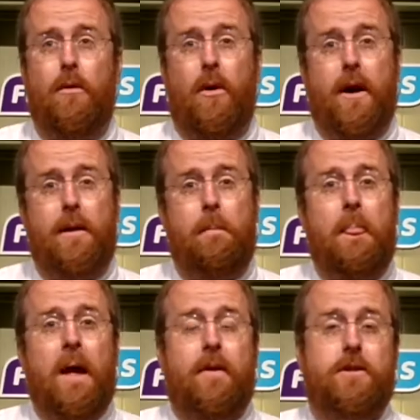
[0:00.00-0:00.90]
a wine
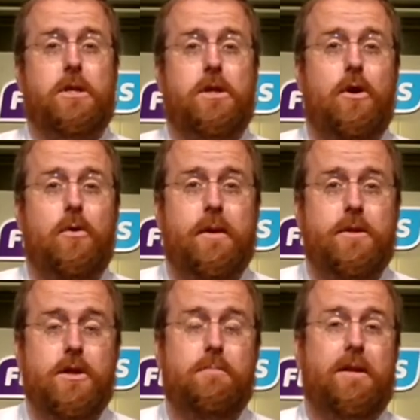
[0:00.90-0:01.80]
that you're going to cook
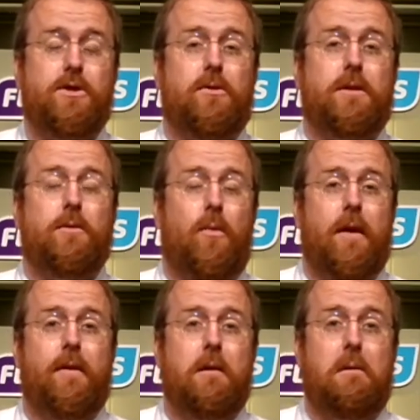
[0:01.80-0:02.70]
with, just make sure it's a
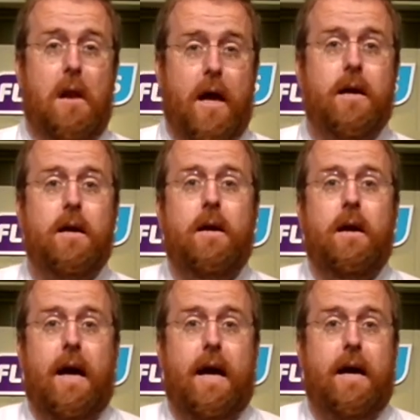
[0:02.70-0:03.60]
wine that you like
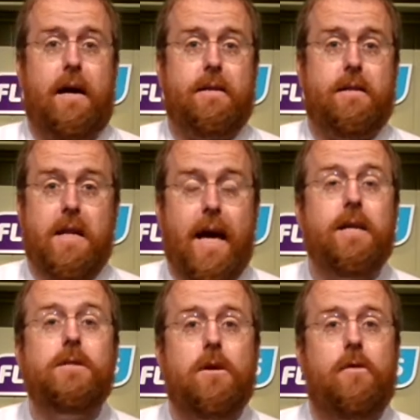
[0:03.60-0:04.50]
the
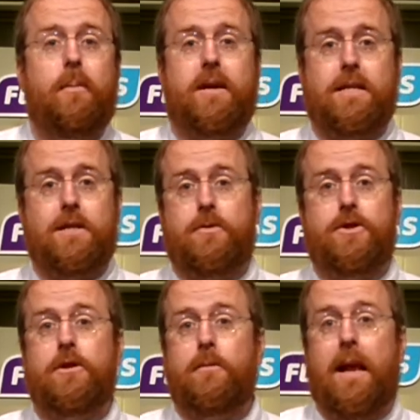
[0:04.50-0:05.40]
taste of, because that's
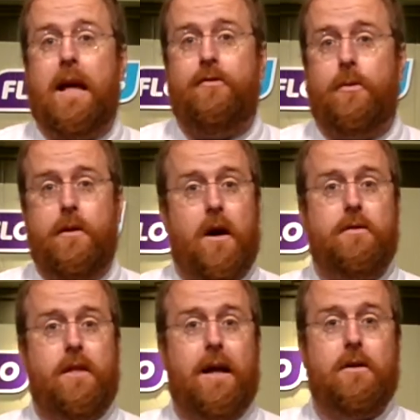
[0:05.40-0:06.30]
what you're going to be left with, not the